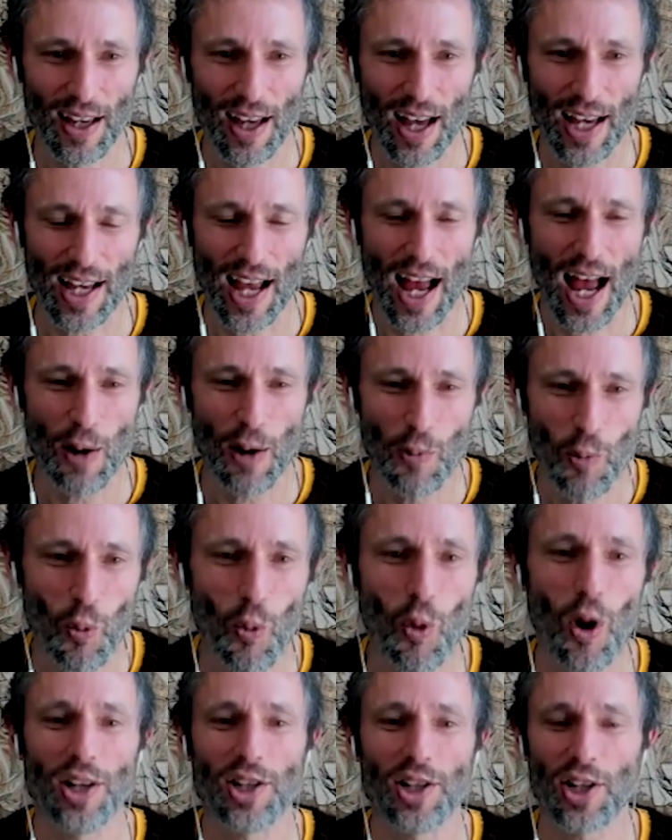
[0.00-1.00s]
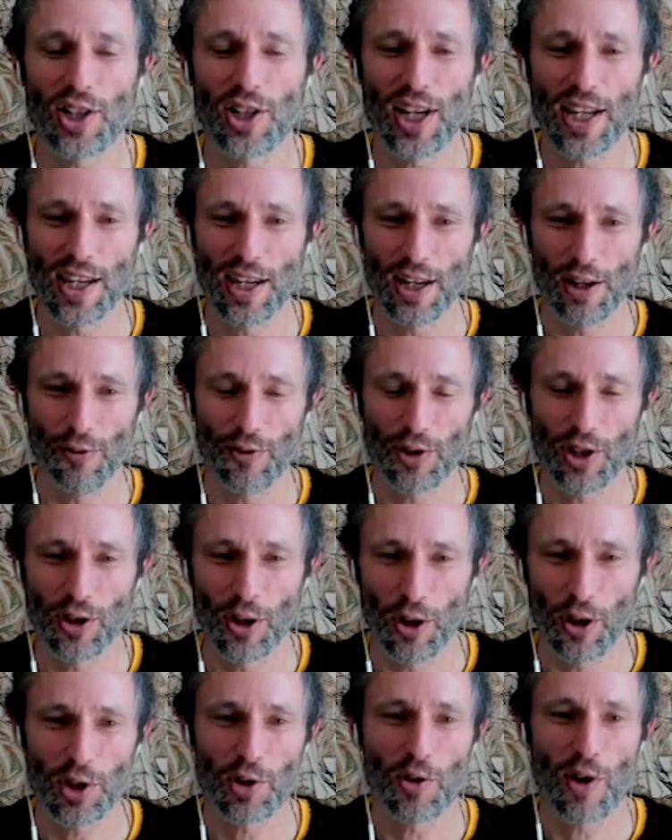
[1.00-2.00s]
Like I want to give to
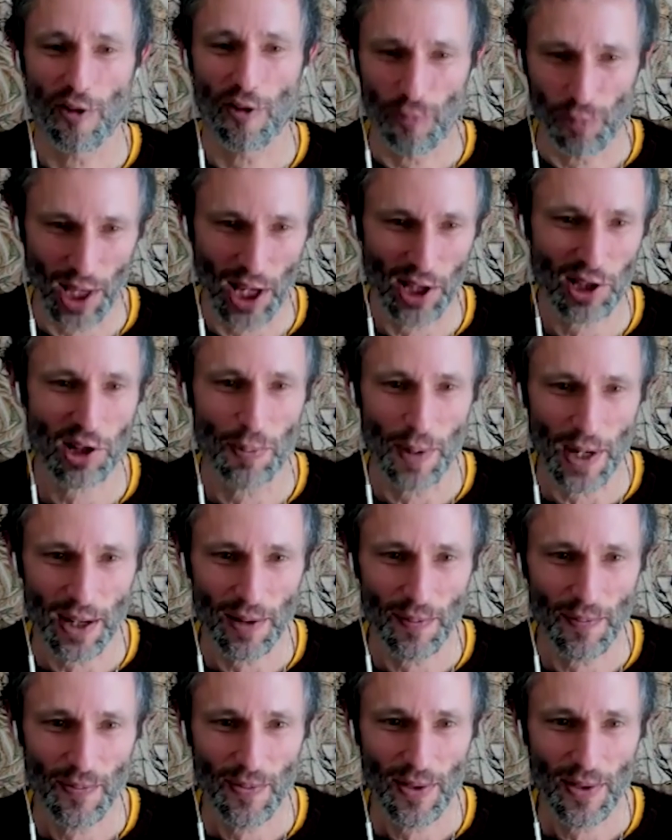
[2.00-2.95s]
those who have blessed me.